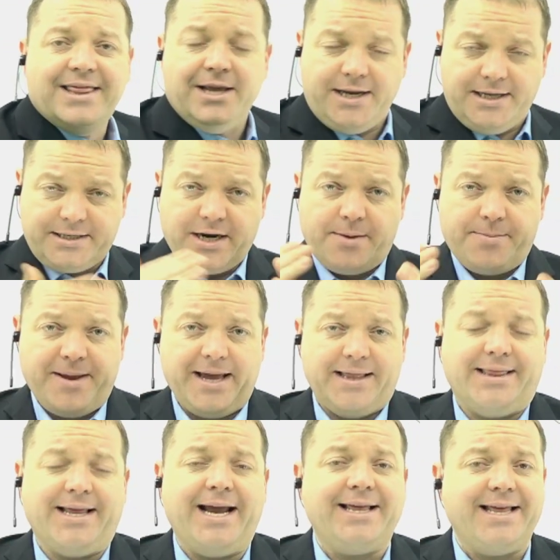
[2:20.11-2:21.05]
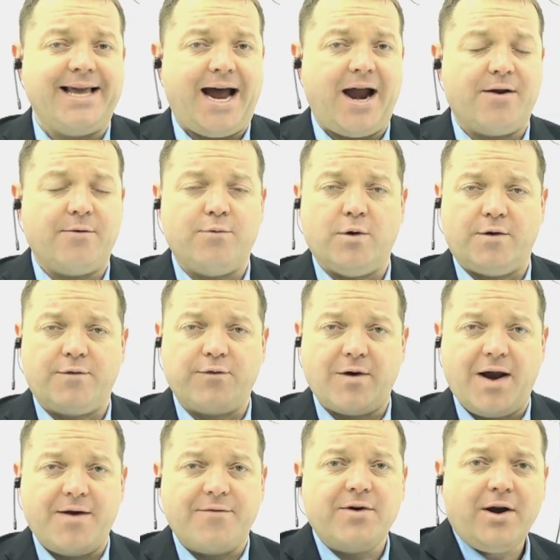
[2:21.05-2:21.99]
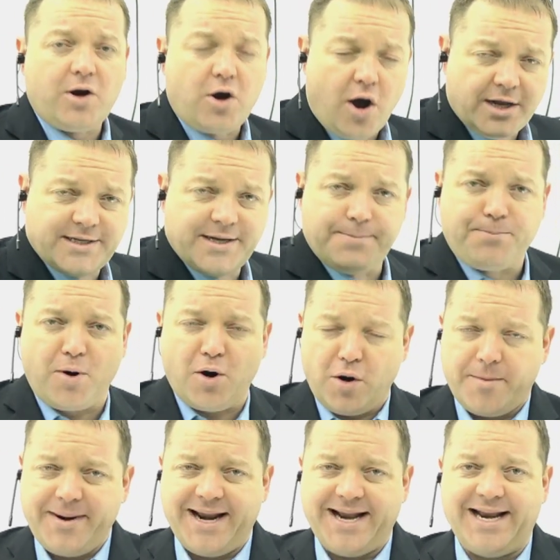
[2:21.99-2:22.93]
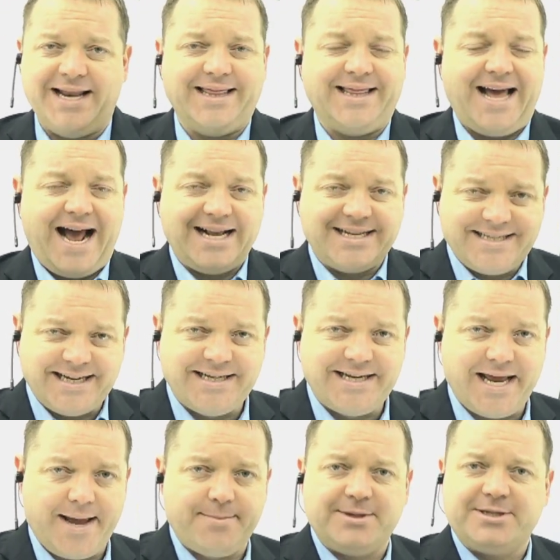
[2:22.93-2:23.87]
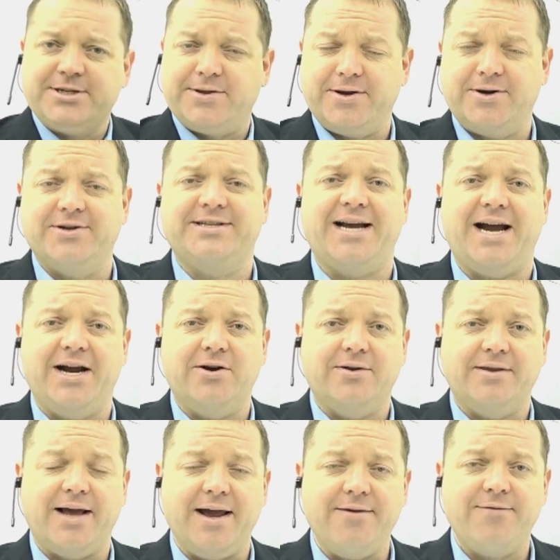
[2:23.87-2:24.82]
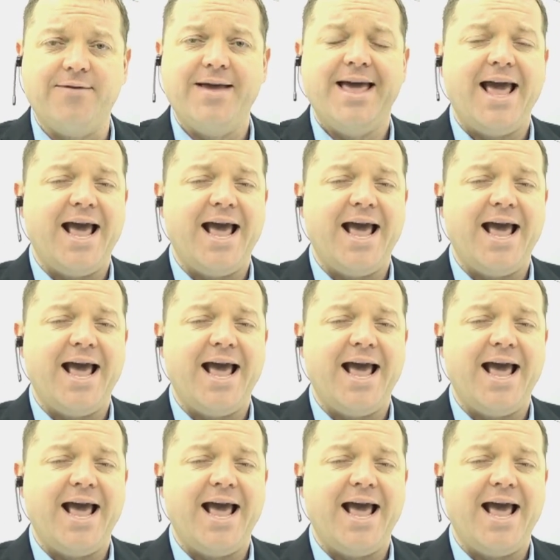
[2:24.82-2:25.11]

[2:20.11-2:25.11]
is going to be likely out of work forever, causing permanent and lasting damage to their entire life,